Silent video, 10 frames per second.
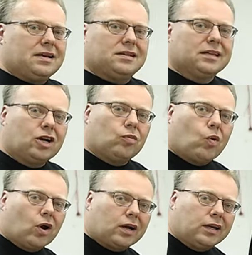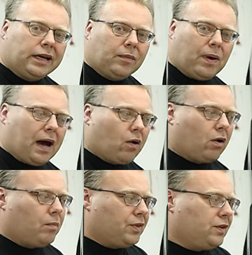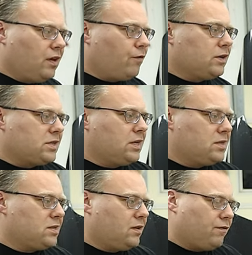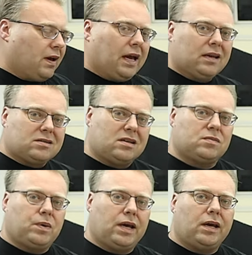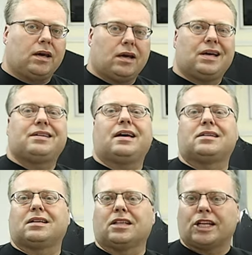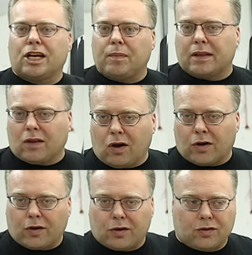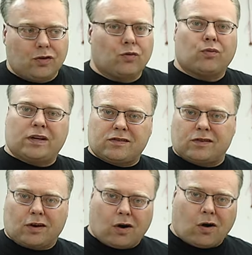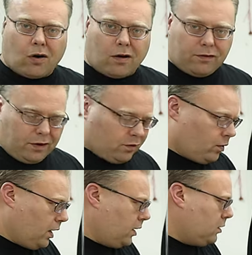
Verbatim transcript: has a little more cleaning power, but the difference is, is the fan isn't as big. It takes a little bit longer to rinse the car off this way.